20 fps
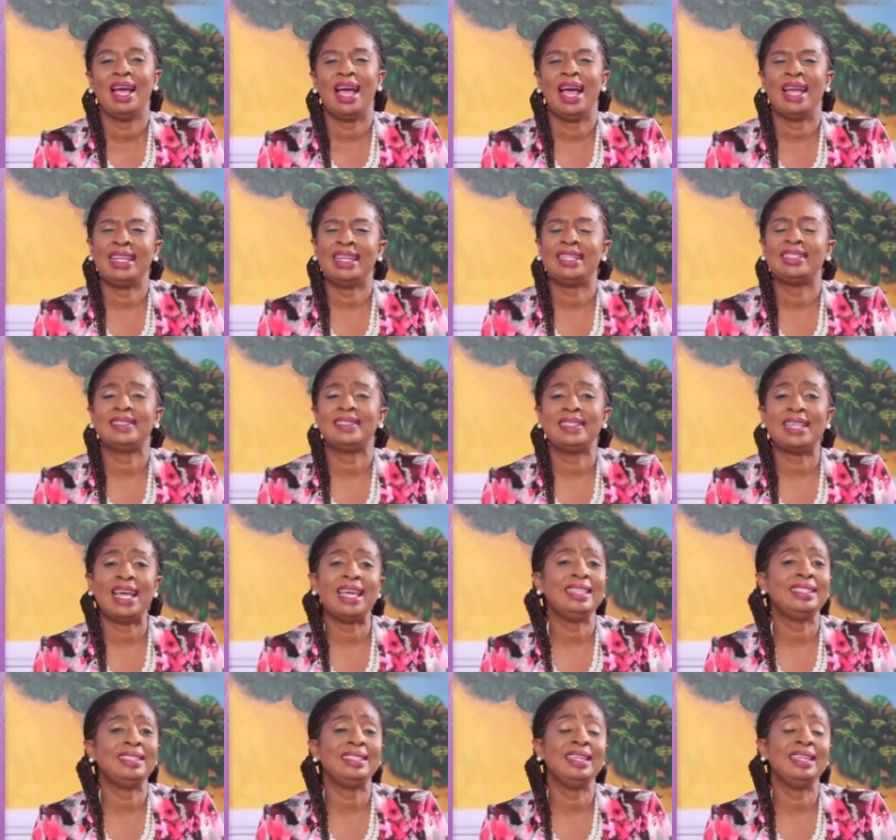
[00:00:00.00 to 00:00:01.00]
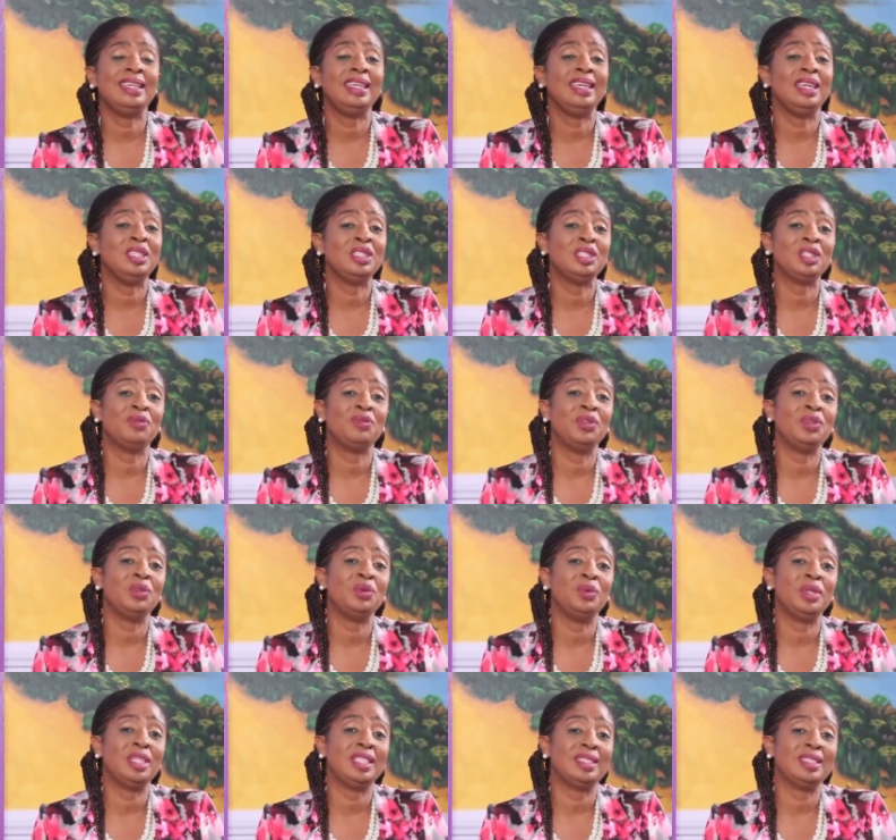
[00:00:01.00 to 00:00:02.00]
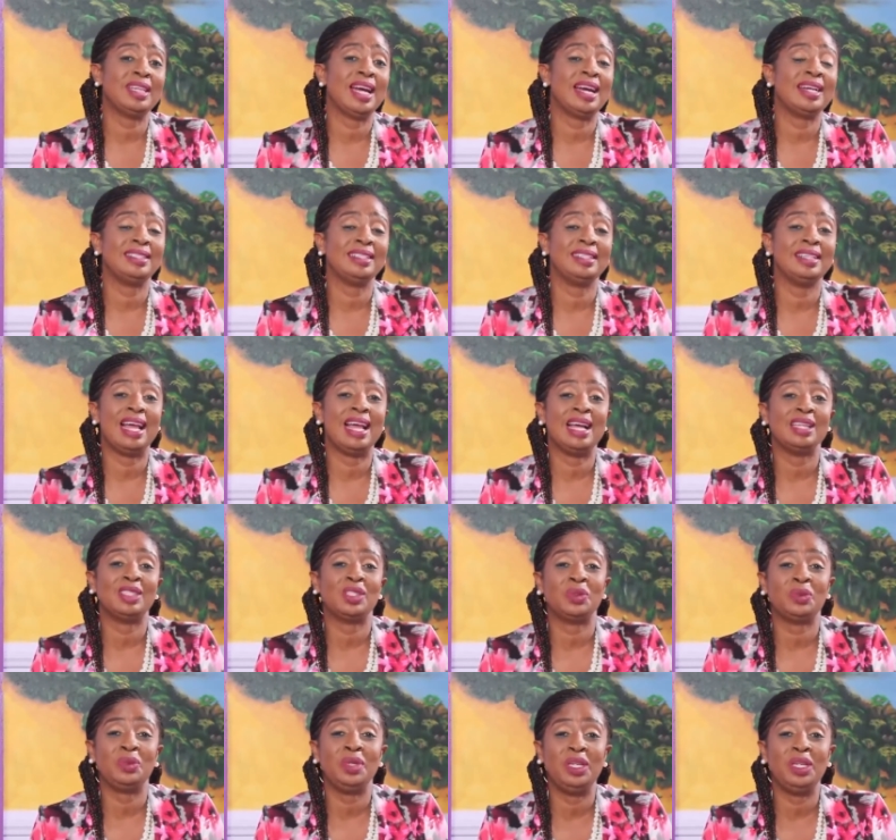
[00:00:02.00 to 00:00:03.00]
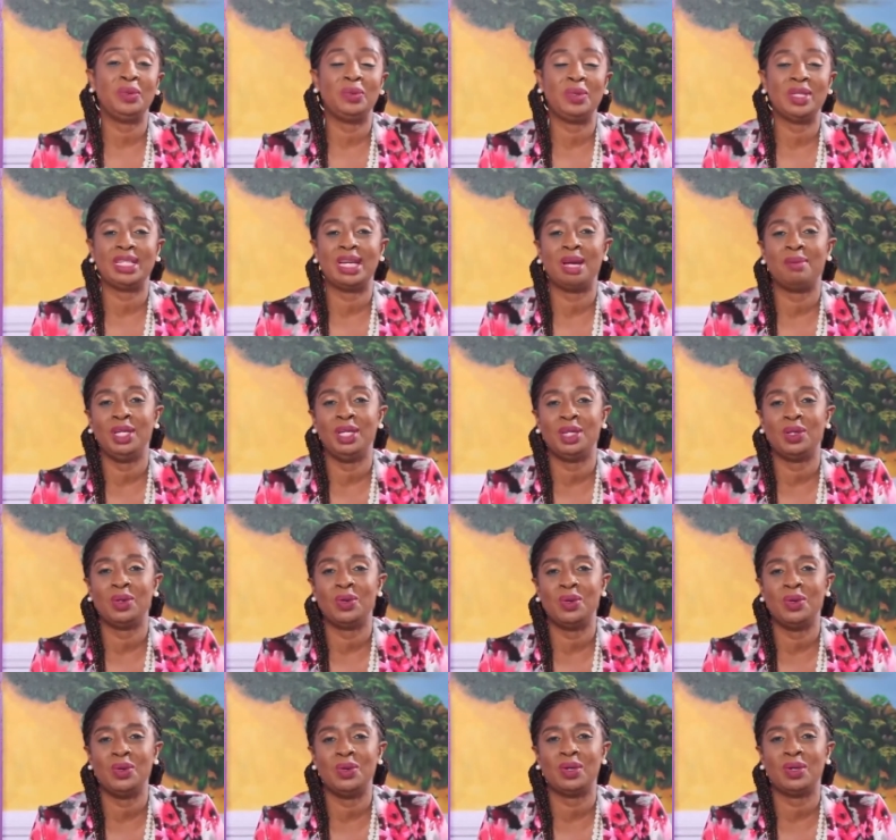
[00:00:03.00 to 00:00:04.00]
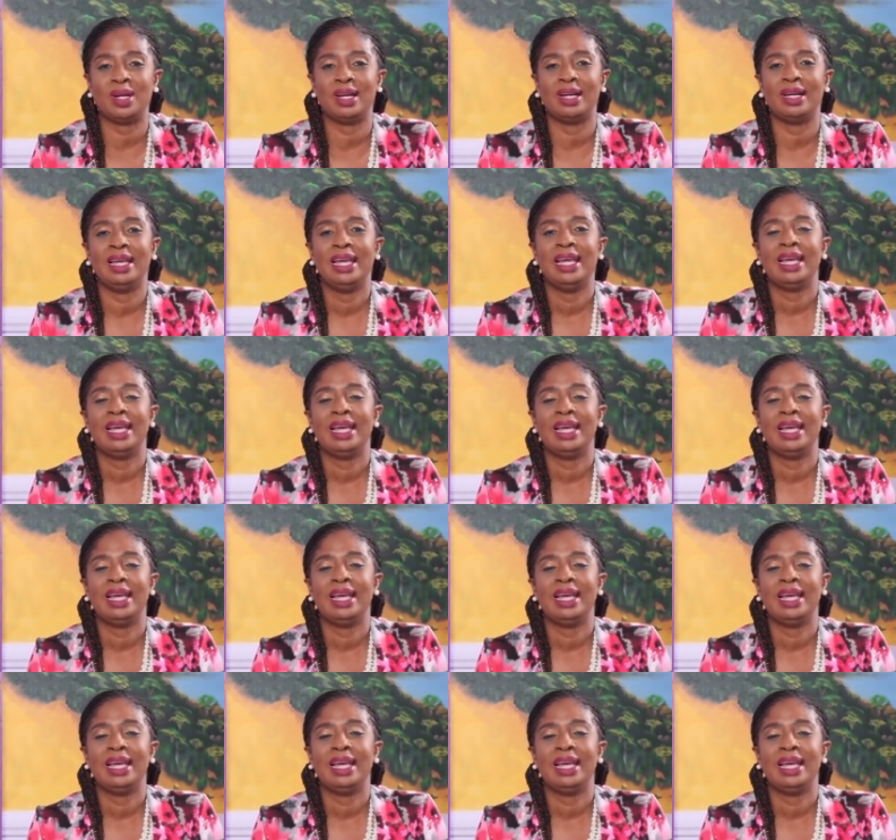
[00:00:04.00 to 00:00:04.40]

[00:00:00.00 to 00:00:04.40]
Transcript: an exciting interview we started last week with Camille Coke.